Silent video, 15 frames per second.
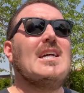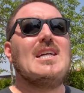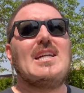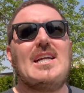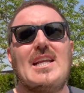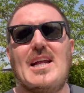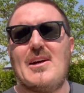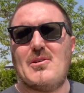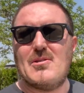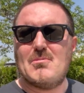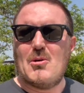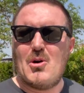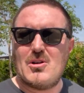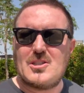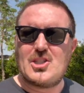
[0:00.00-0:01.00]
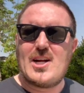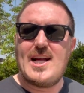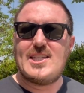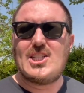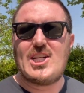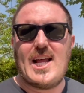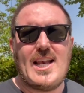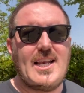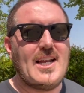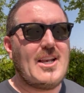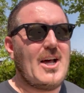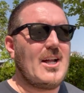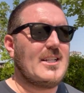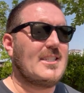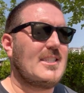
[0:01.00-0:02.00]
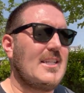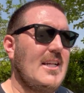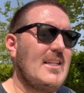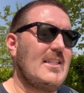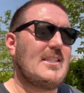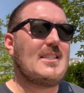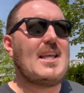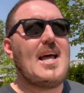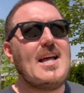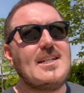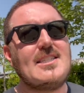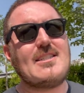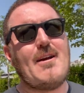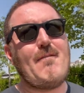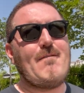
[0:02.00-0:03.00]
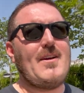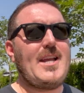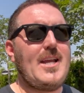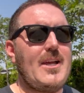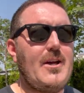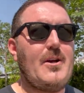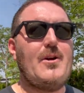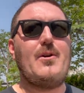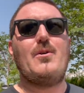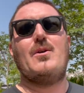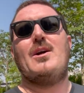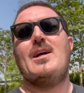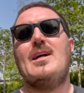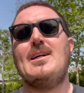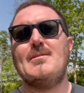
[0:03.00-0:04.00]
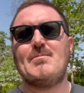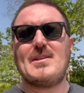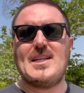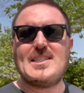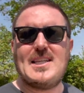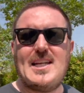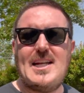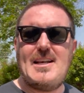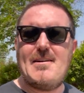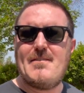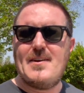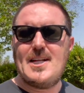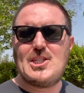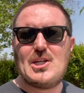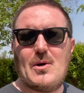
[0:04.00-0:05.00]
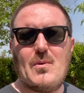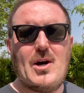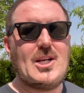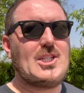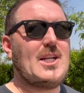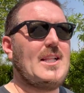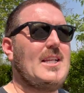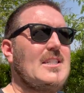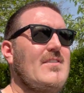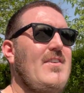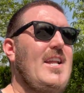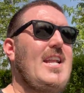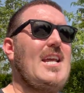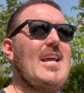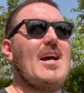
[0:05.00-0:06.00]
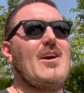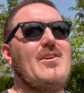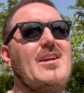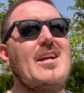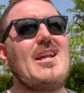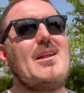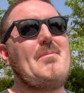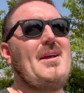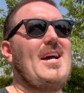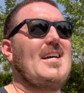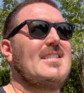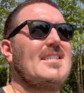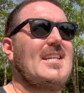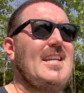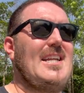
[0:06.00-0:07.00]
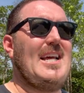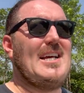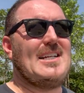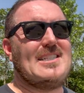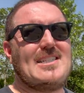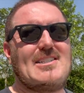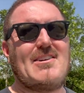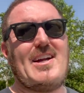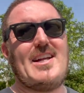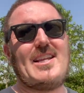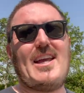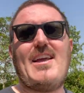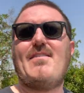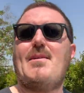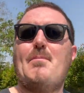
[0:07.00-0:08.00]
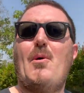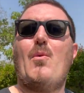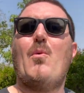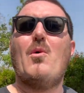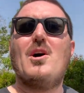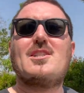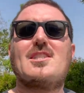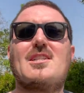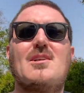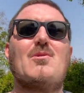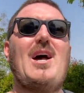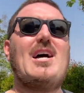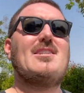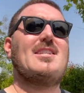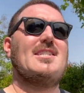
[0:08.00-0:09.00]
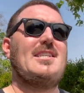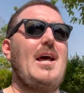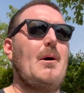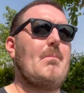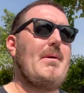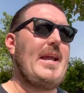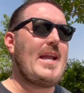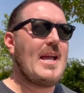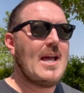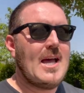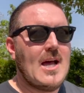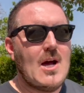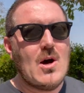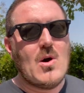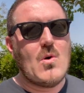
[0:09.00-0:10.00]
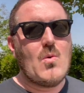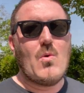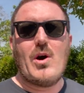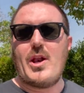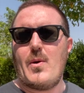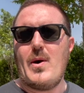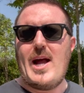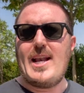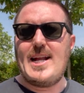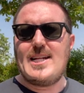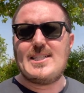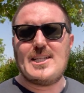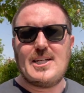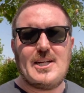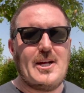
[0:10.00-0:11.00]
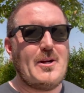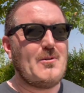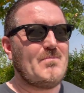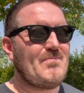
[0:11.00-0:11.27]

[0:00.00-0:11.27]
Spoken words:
you know, more transgender nonsense. And so for you, as an individual watching this video, you're going to be asking, yeah, it's great, David, but how's this helped me? What do I need to do?